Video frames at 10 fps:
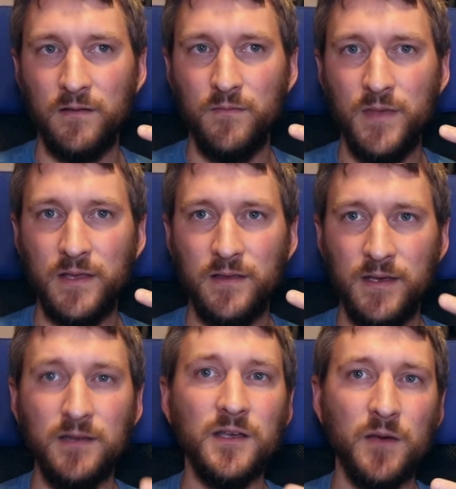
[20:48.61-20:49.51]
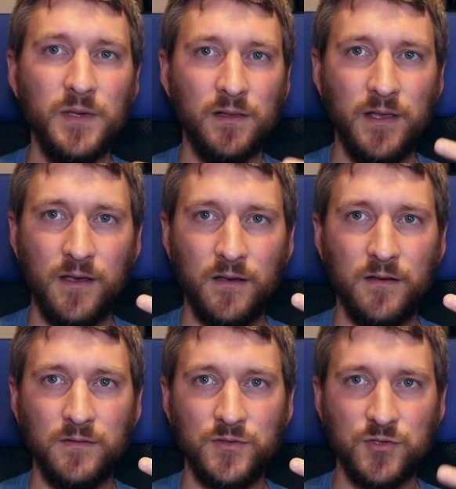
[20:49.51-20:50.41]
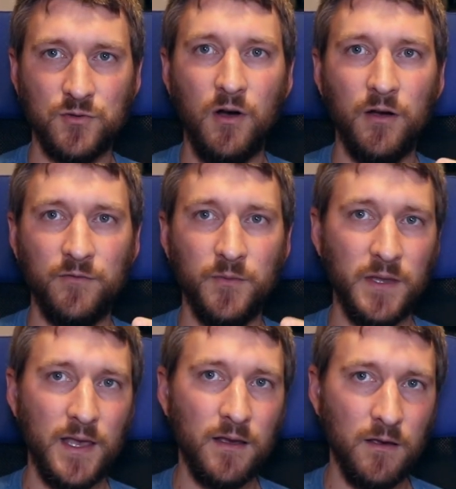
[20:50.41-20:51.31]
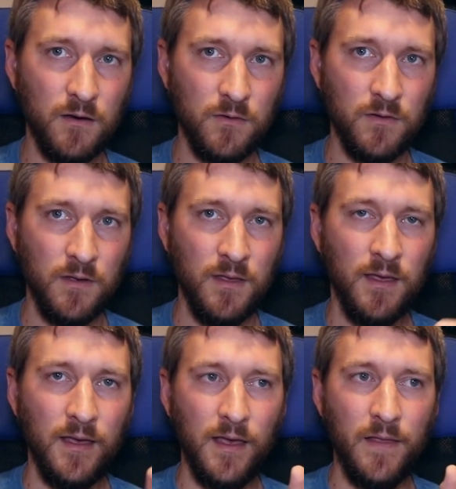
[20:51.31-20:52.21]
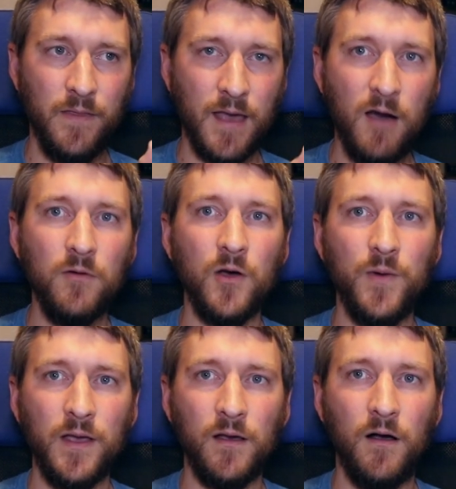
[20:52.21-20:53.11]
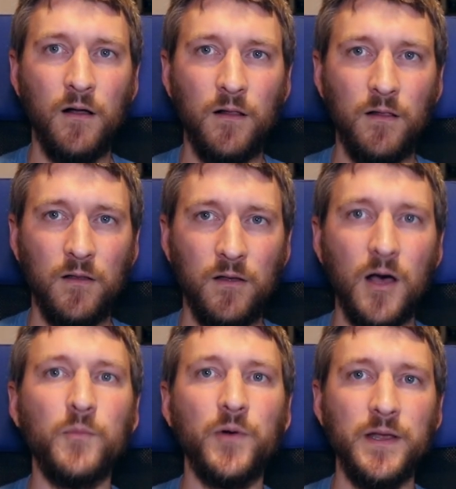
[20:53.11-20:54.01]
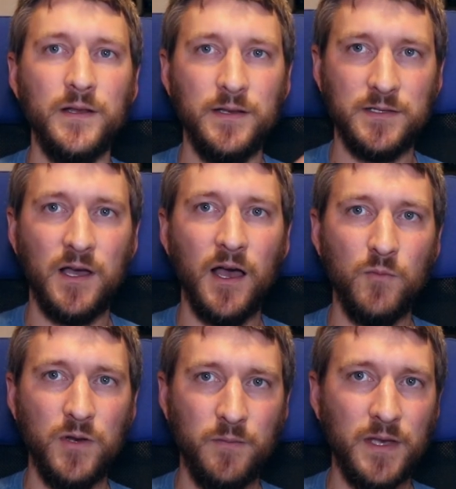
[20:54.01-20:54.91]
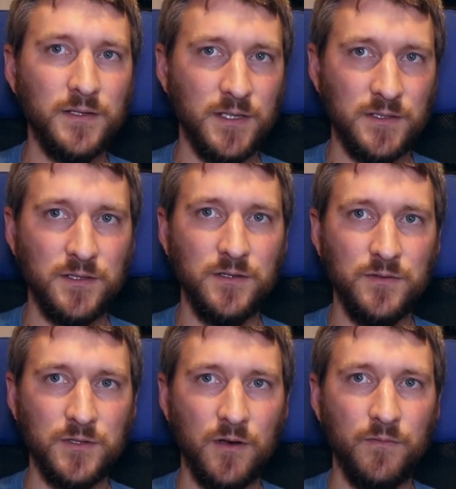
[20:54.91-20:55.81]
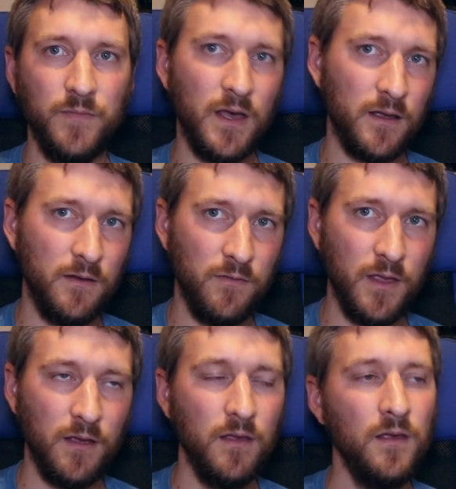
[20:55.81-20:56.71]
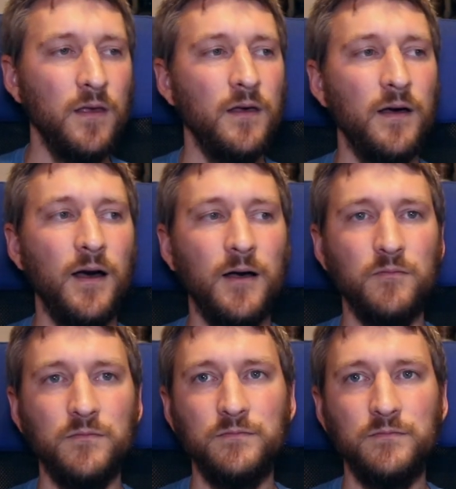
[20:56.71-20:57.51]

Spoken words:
make the incoming link strong from the get-go, and the outgoing I'll upgrade it in time when it makes sense to do so, that kind of thing.